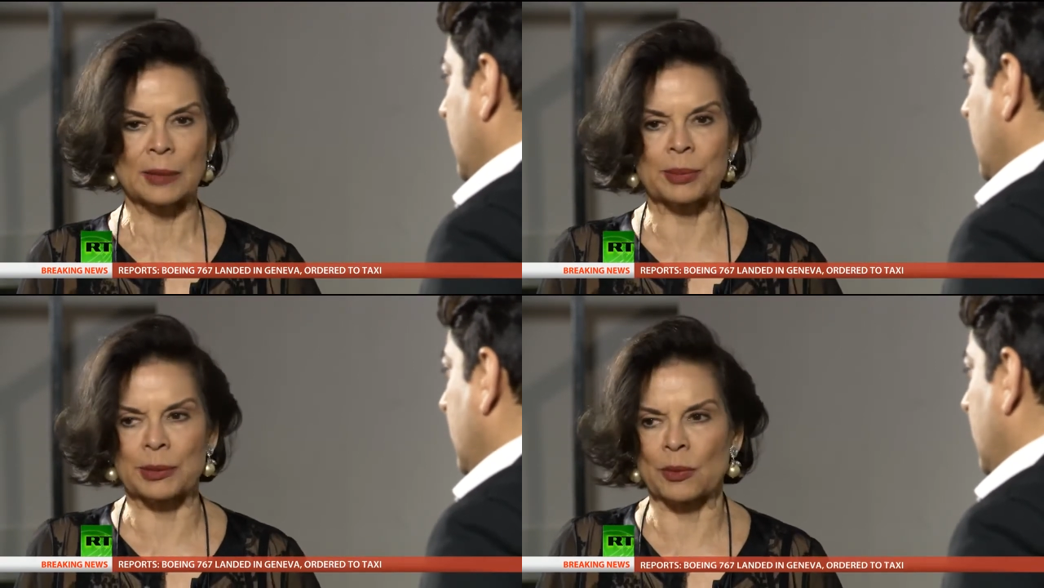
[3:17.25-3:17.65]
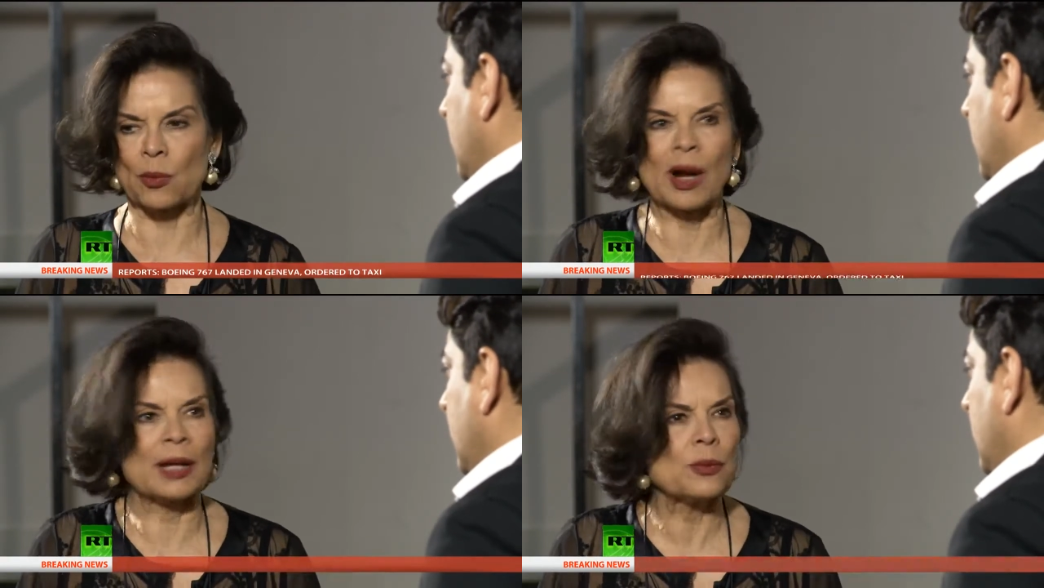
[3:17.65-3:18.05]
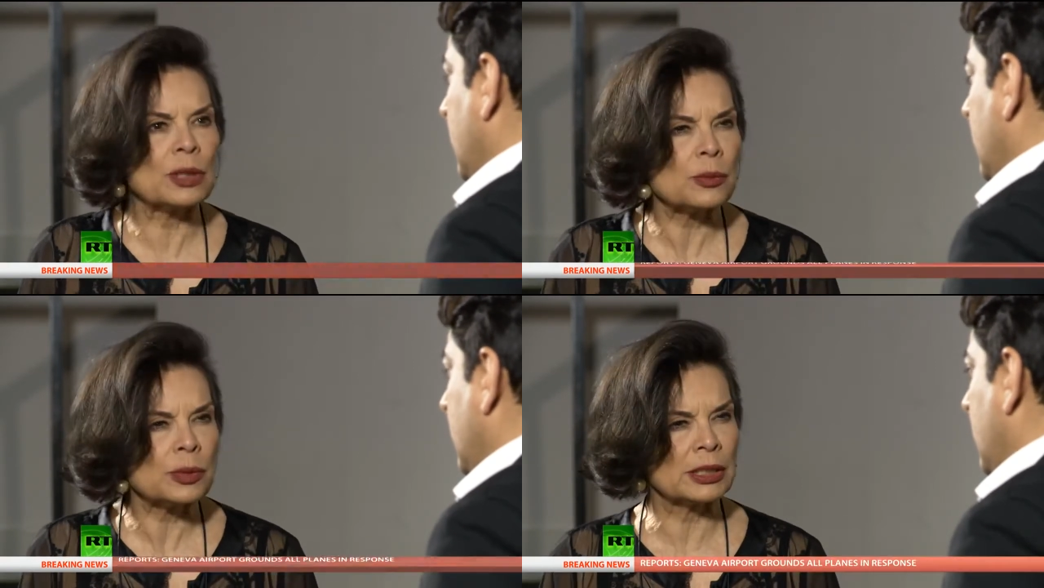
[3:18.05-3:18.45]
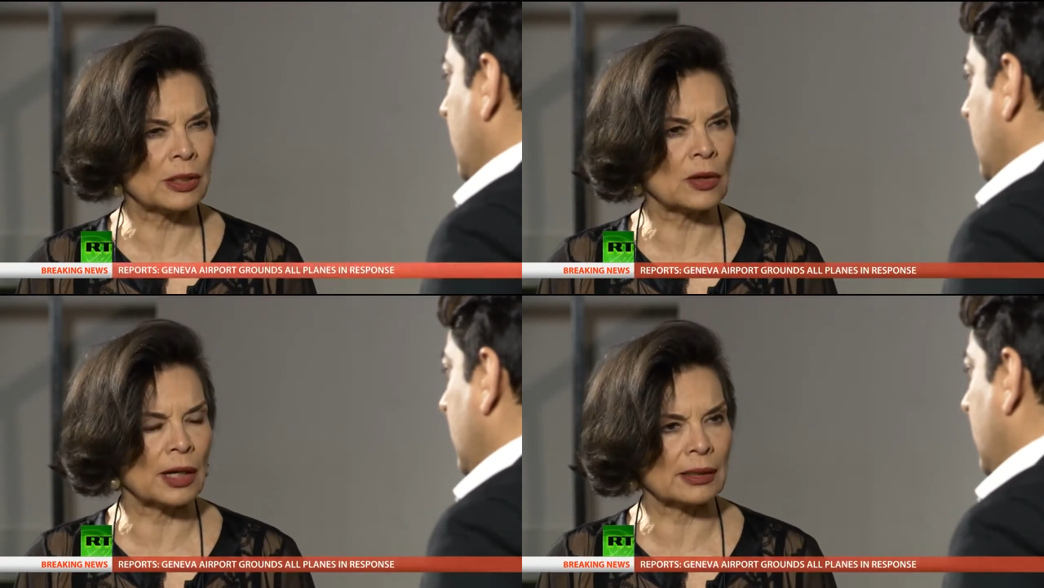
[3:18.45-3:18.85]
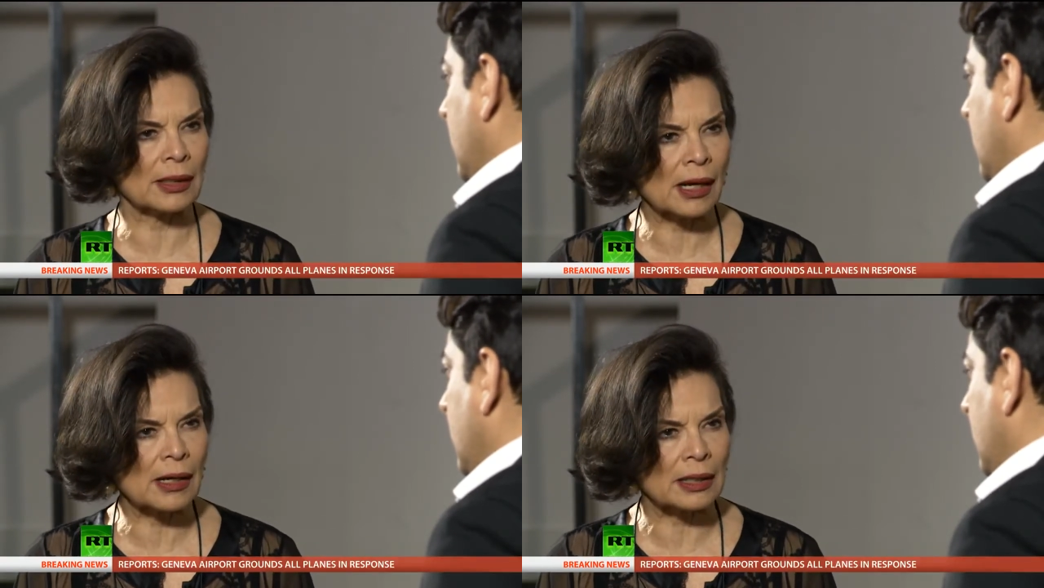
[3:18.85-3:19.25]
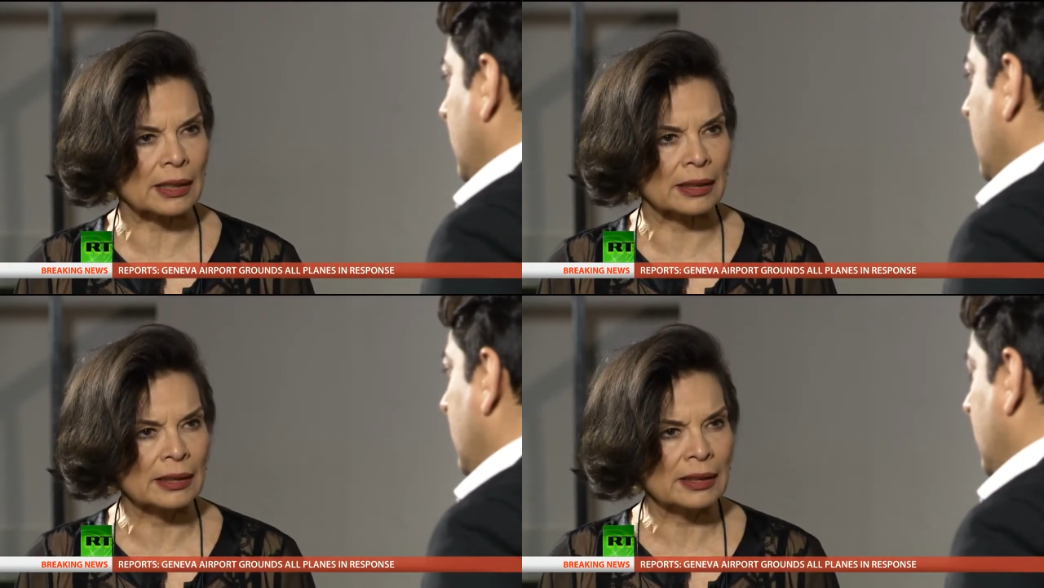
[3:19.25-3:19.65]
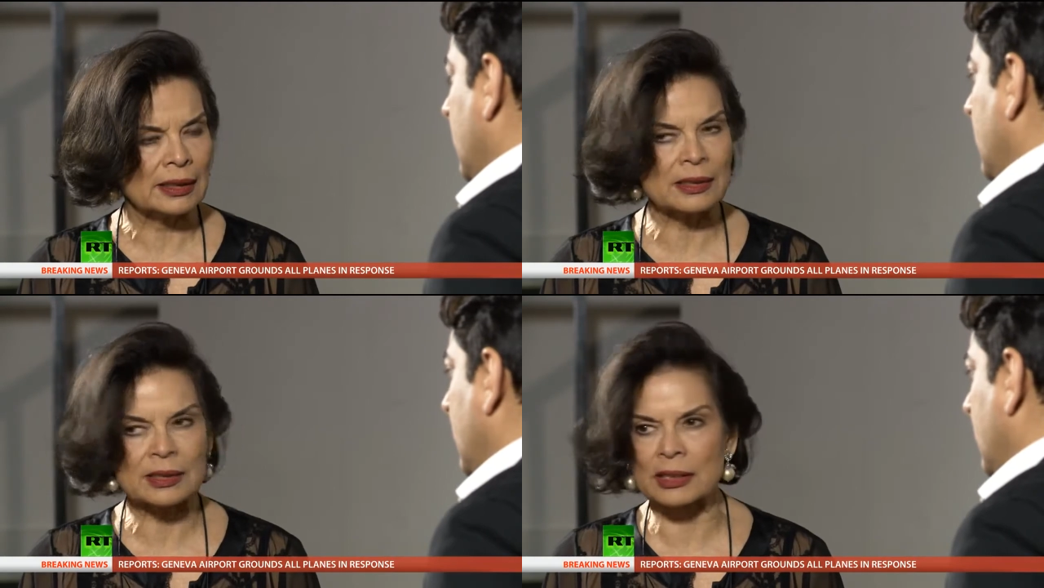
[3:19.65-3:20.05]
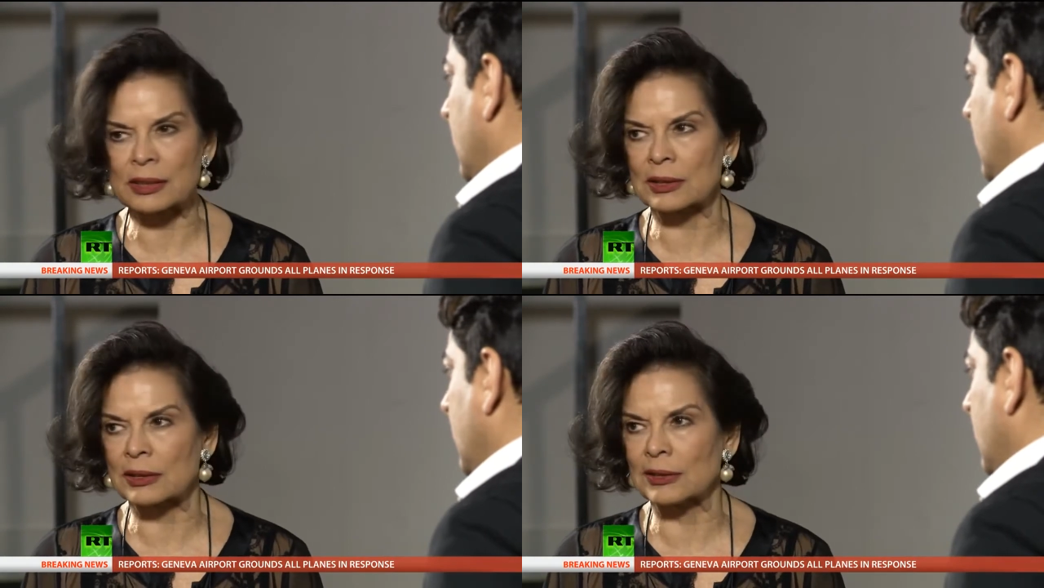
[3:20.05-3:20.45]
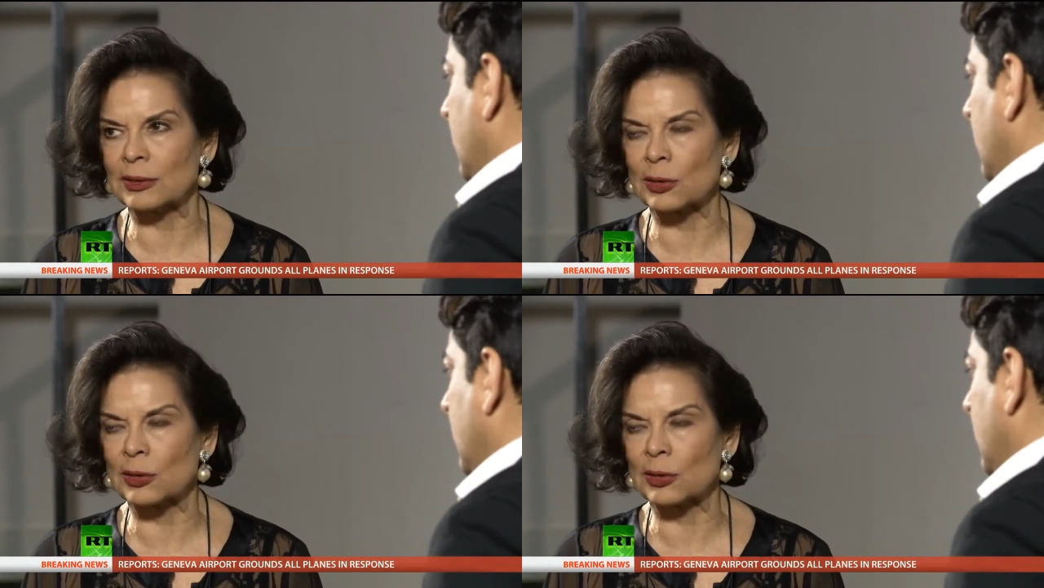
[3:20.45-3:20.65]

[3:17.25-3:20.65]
But why will we go and lie? He says, you